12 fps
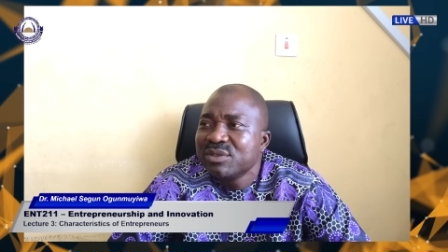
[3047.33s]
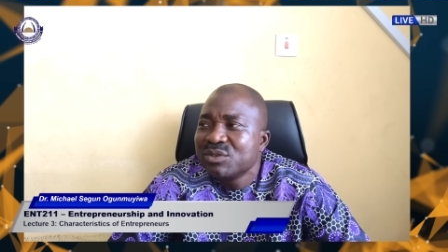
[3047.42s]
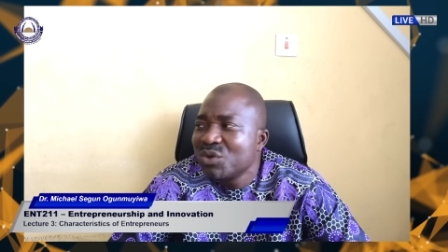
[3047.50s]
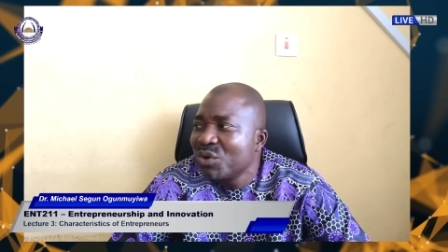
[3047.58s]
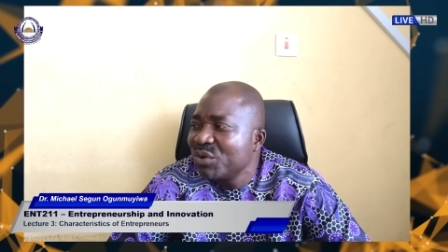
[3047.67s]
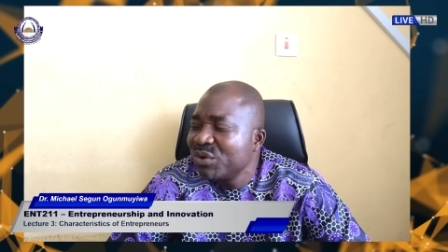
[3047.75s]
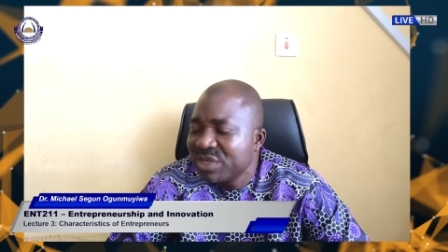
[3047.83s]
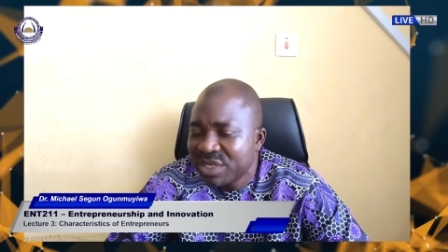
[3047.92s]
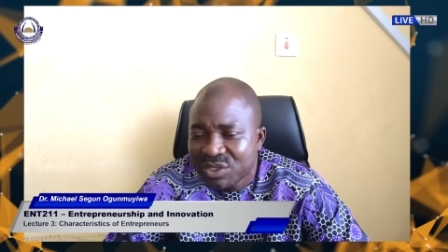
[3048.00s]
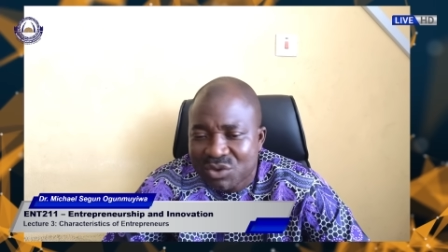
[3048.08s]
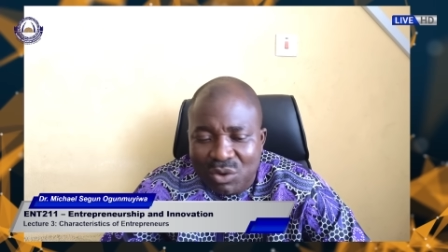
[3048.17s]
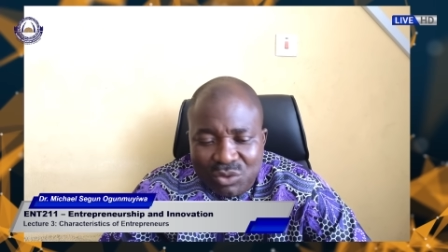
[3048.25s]
to
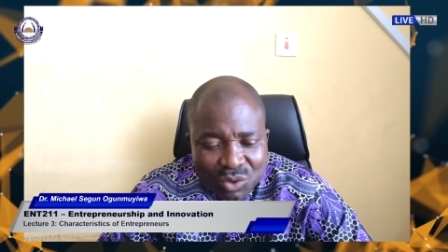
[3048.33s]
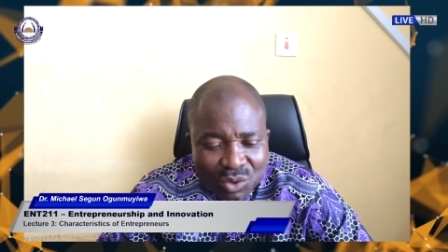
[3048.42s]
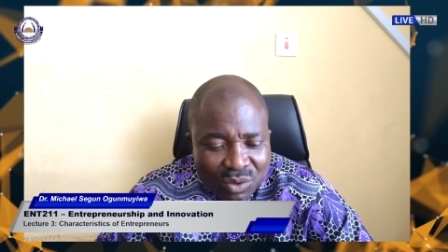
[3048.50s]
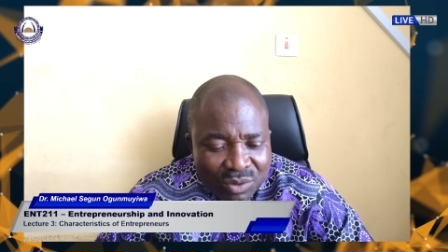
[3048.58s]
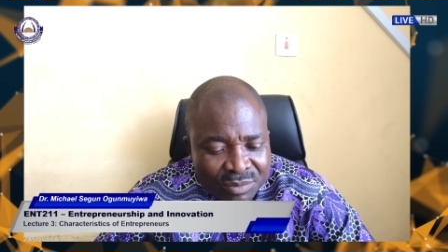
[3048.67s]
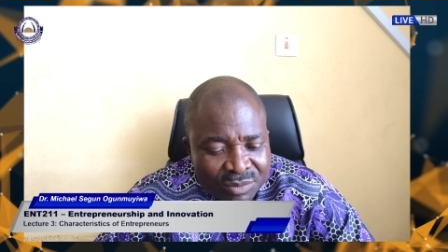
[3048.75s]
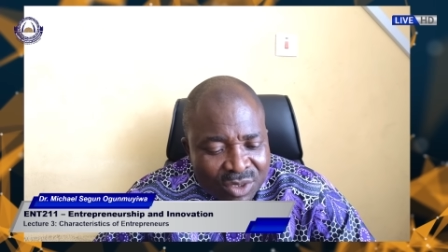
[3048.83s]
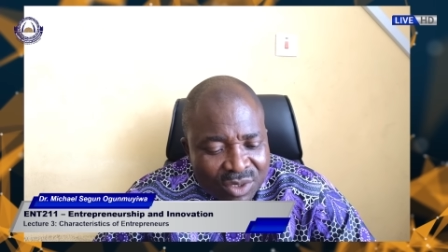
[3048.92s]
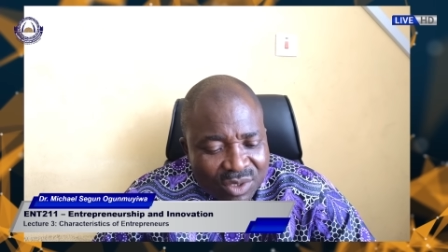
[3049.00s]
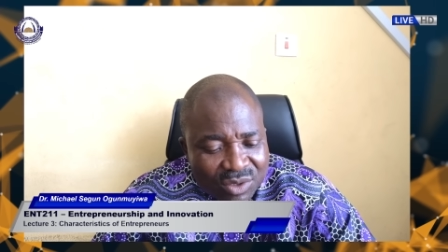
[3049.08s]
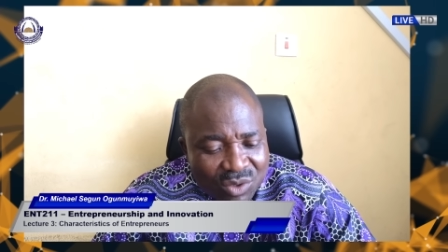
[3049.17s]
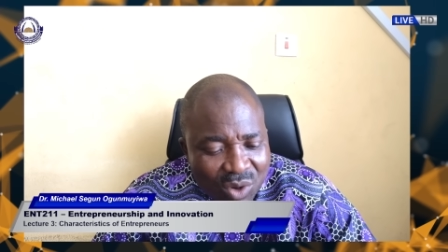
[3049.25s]
his control.
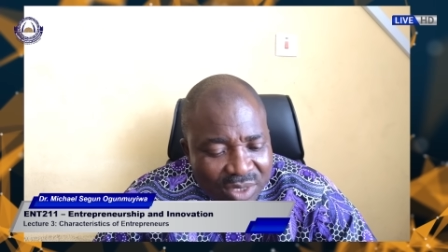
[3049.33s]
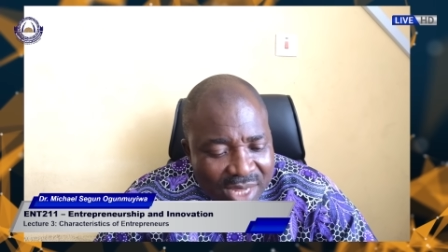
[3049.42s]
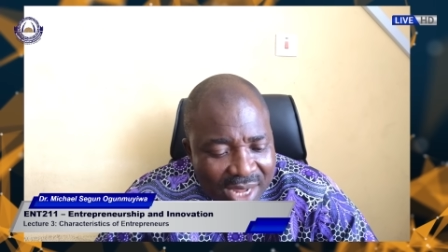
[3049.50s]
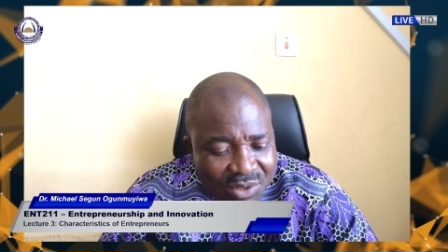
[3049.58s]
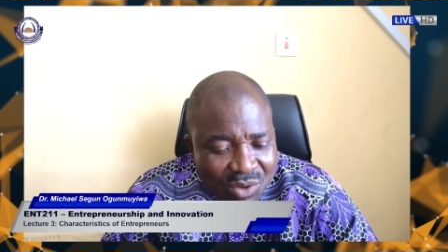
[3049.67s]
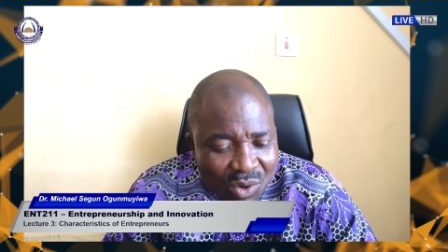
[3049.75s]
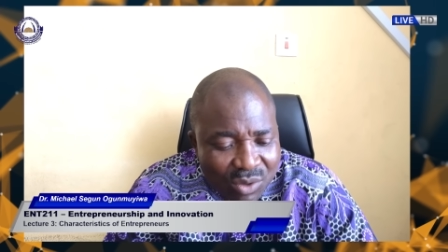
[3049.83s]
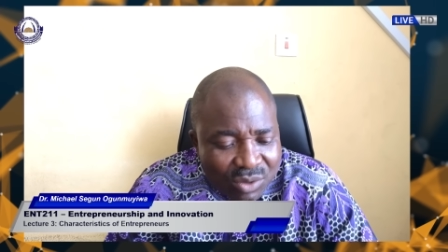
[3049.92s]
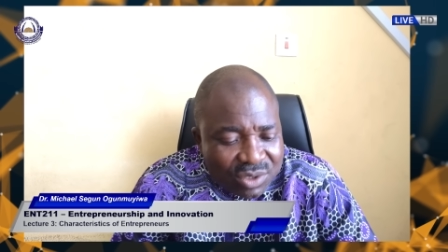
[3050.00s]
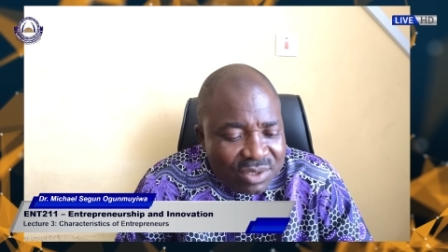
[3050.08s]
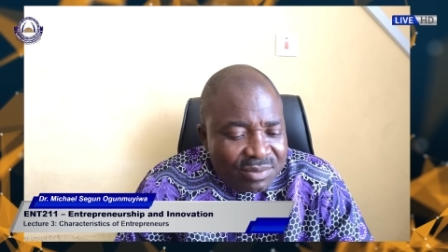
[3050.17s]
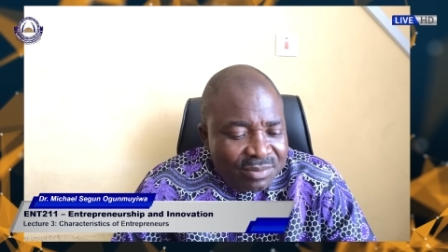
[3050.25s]
So on that
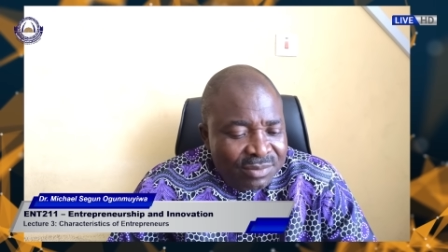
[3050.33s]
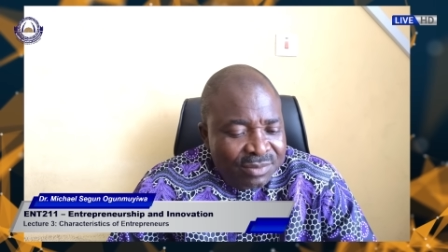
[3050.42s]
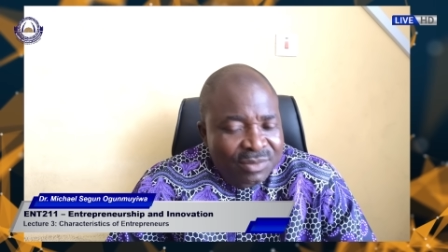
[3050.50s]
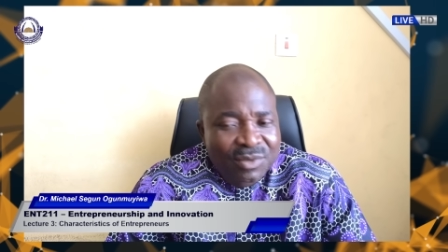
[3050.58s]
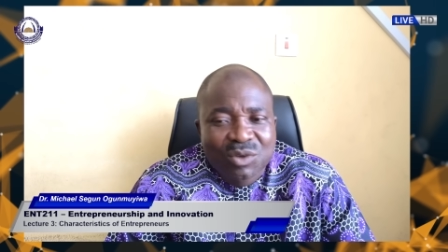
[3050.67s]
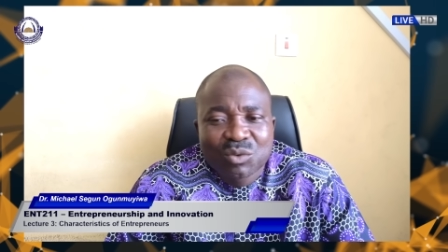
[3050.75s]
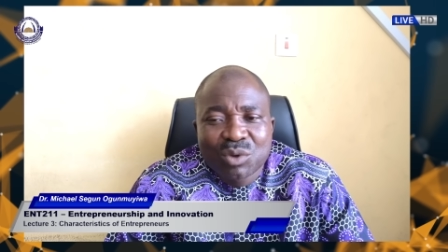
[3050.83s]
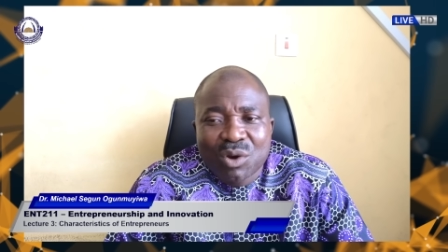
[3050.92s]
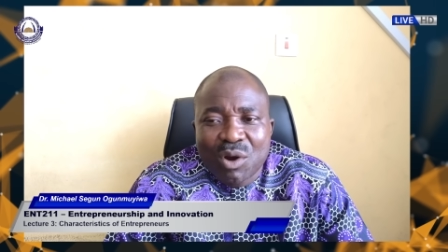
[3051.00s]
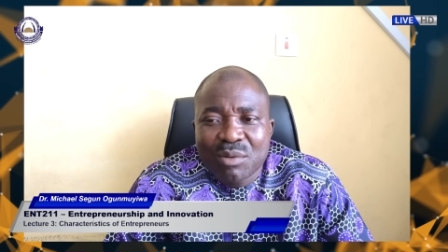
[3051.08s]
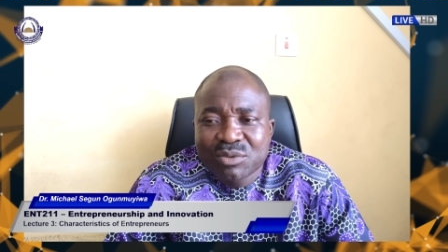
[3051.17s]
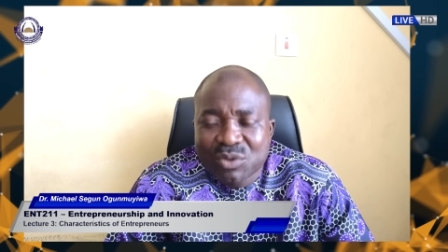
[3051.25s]
note, we
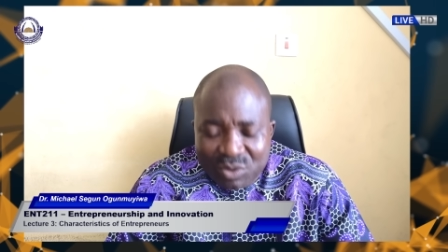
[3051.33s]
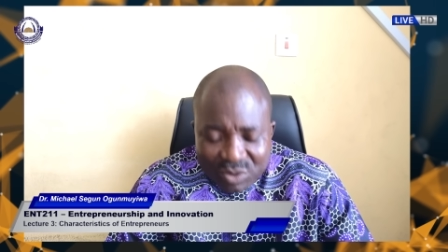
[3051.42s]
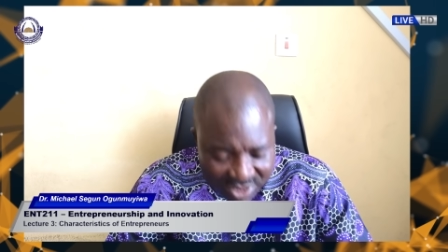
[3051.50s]
come to